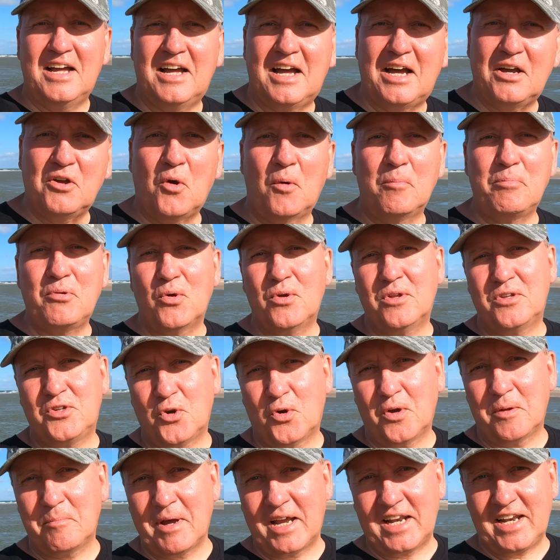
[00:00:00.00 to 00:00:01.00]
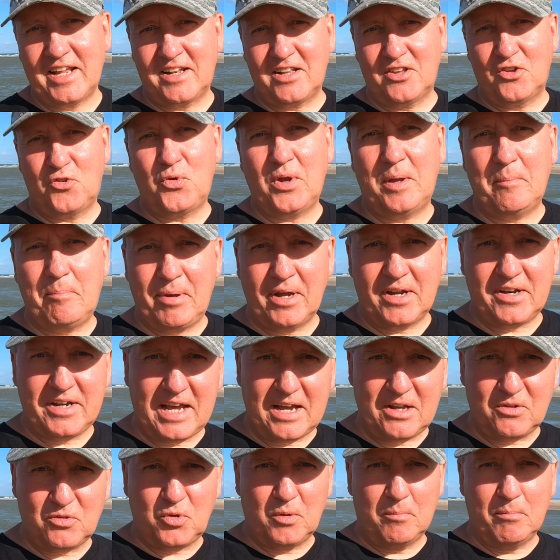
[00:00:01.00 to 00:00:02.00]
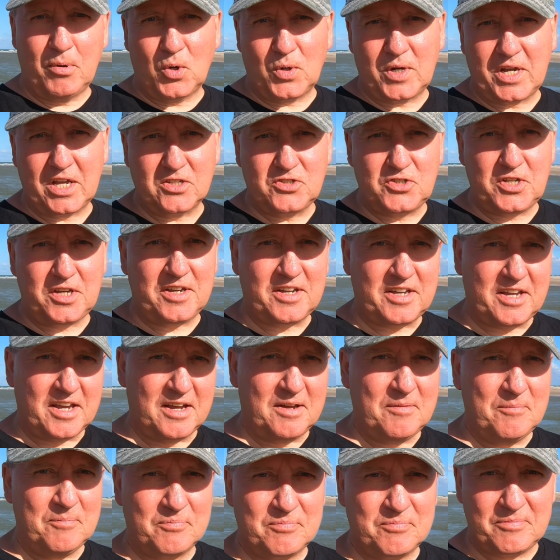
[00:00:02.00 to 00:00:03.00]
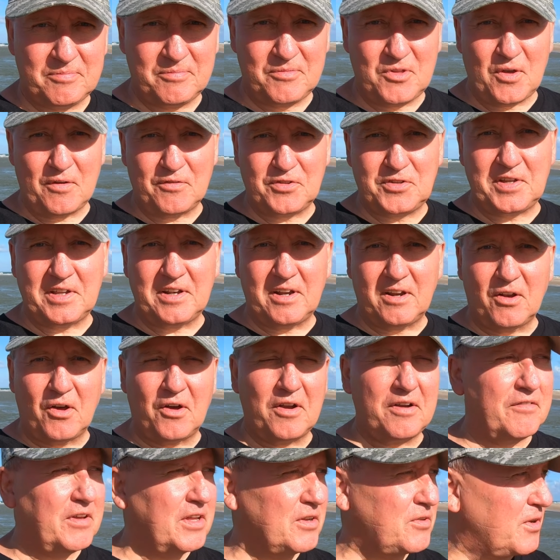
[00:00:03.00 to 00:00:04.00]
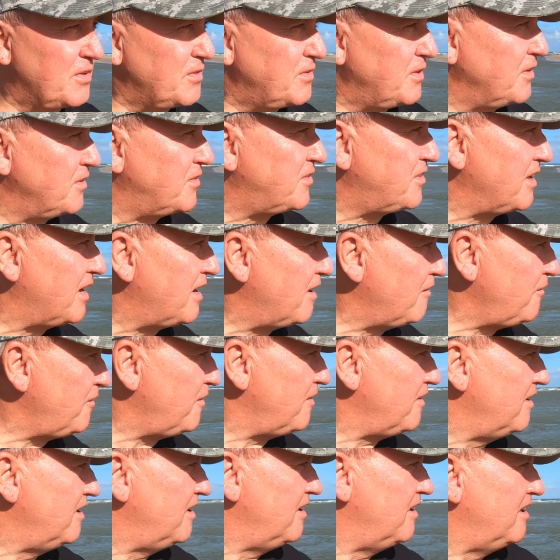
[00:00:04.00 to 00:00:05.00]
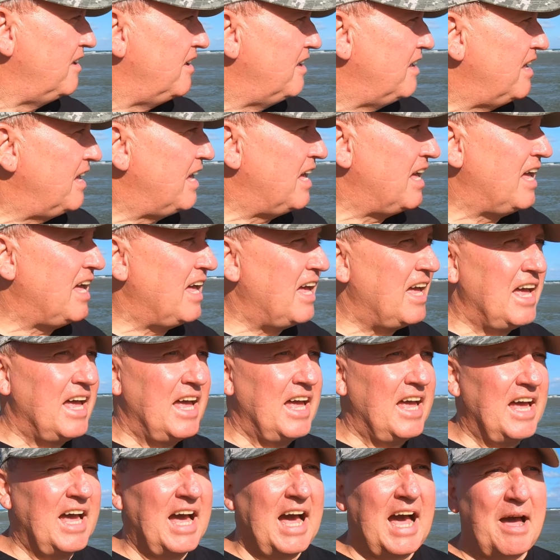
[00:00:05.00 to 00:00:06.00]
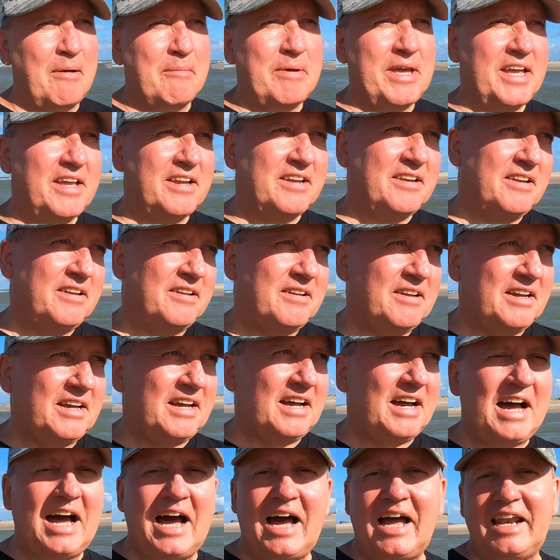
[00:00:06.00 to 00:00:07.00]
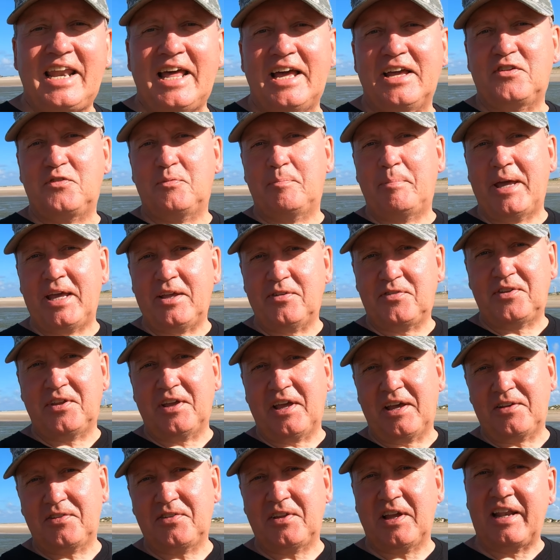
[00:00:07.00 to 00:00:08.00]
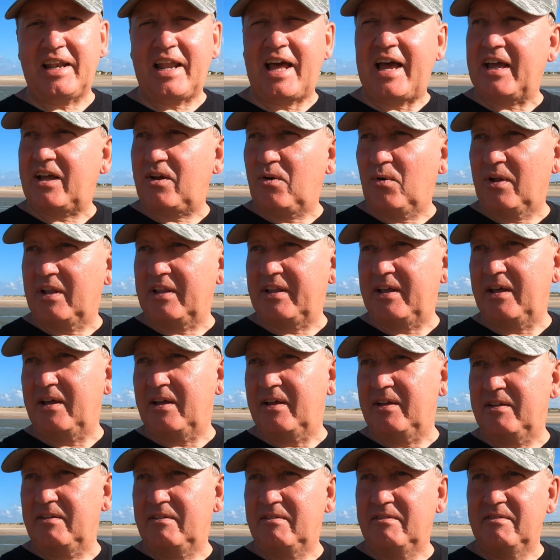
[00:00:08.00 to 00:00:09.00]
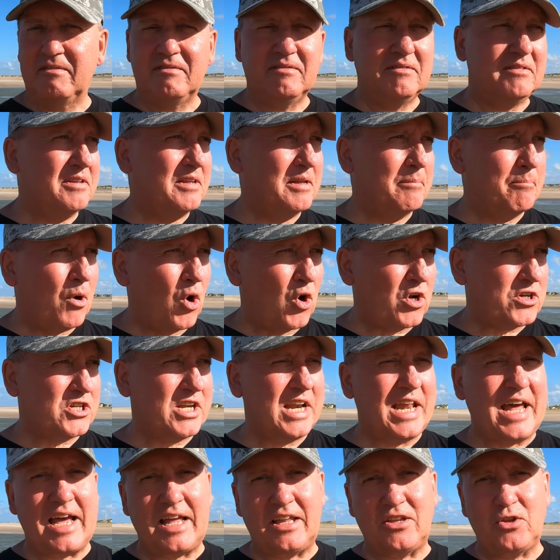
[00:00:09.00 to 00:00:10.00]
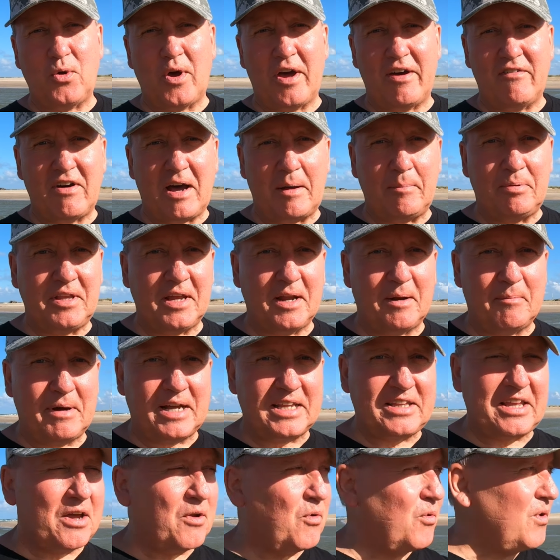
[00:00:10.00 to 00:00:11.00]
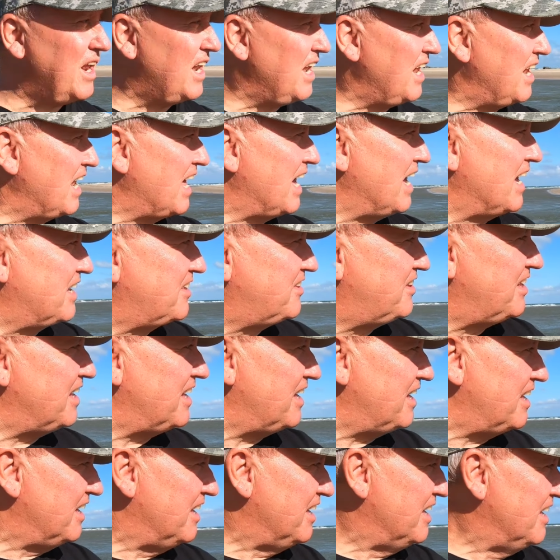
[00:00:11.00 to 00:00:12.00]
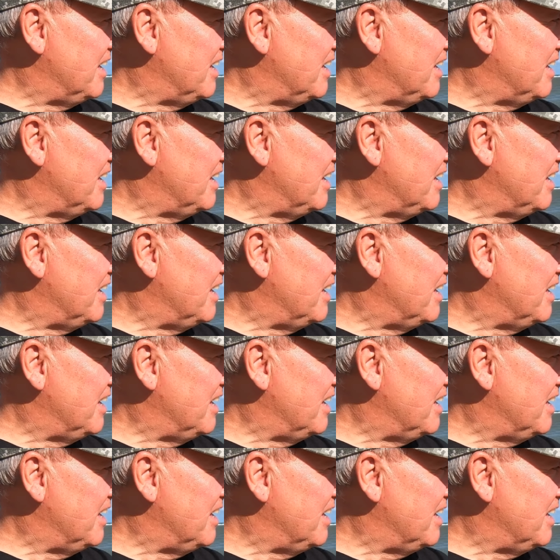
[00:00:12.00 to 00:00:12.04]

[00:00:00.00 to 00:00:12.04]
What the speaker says: I hope you enjoyed my little trip here down to Boca Chica. You have seen a lot of interesting stuff. I mean, I like SpaceX, I like all the marshland you have up there, but I really like the